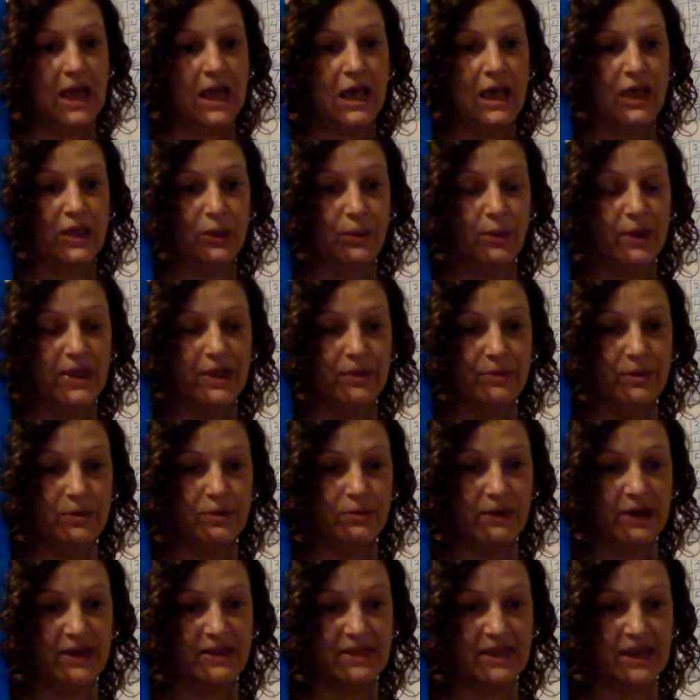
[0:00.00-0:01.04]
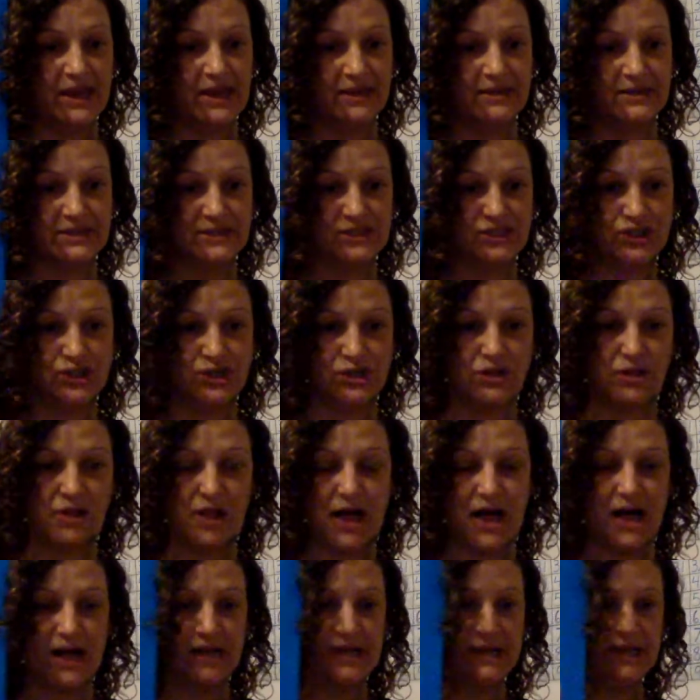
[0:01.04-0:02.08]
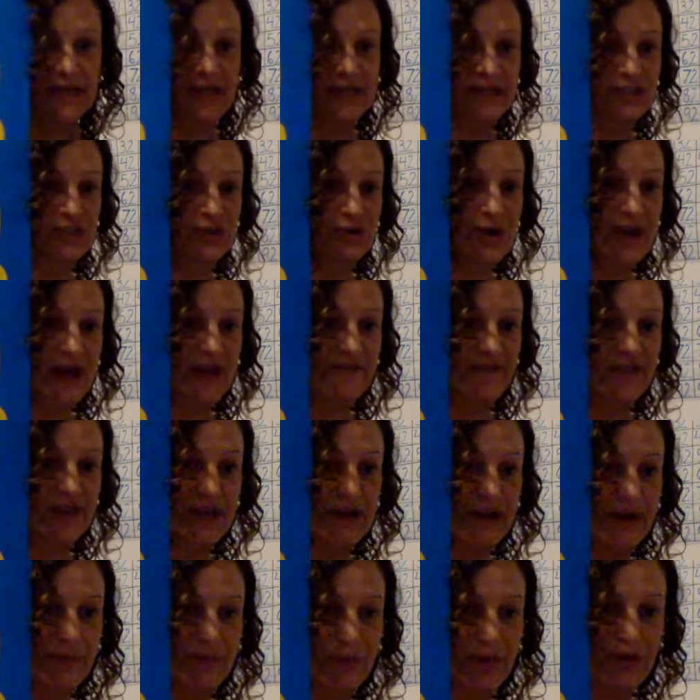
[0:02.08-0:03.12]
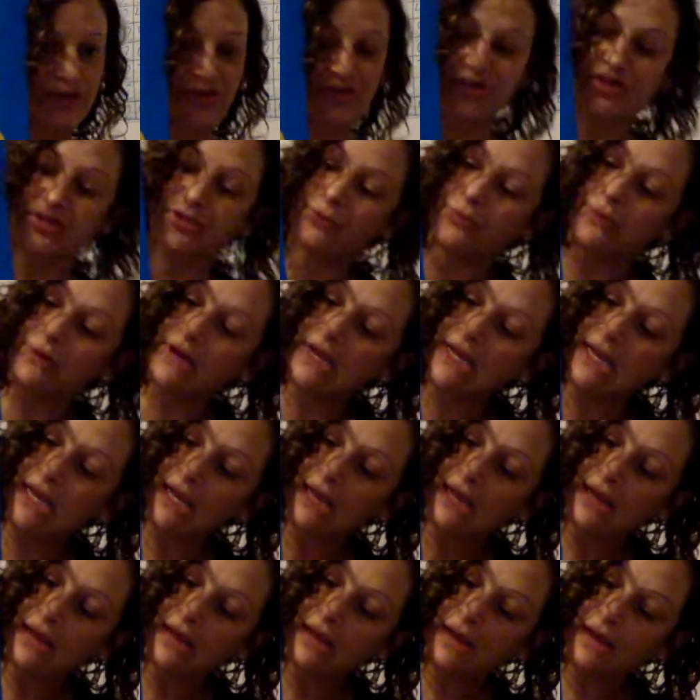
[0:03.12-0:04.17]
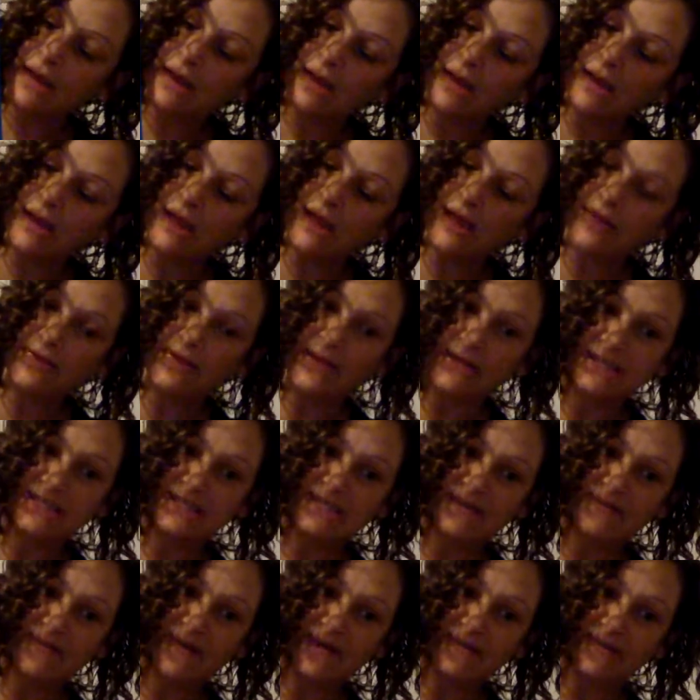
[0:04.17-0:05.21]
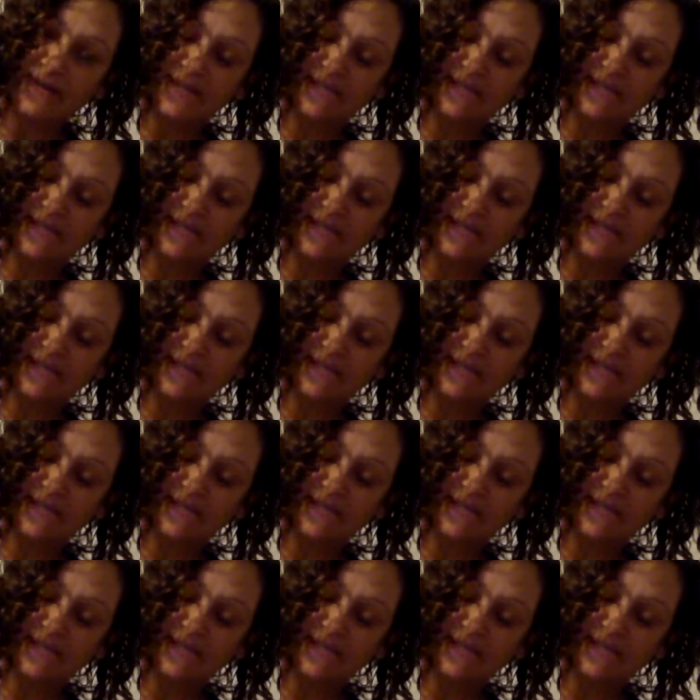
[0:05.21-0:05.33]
And the way that we'd write that on the digital clock is you'd have the number 3, and then instead of having